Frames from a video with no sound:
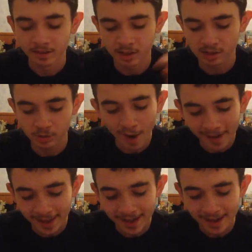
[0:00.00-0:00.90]
Because
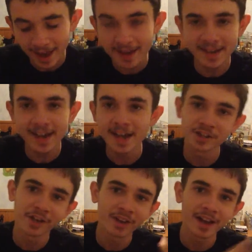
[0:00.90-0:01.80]
Twilight and Dash
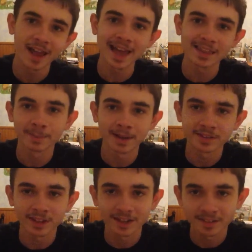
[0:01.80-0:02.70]
have not had their
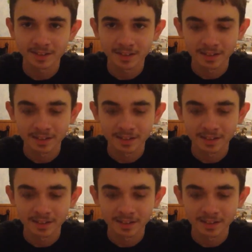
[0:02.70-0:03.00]
pets yet.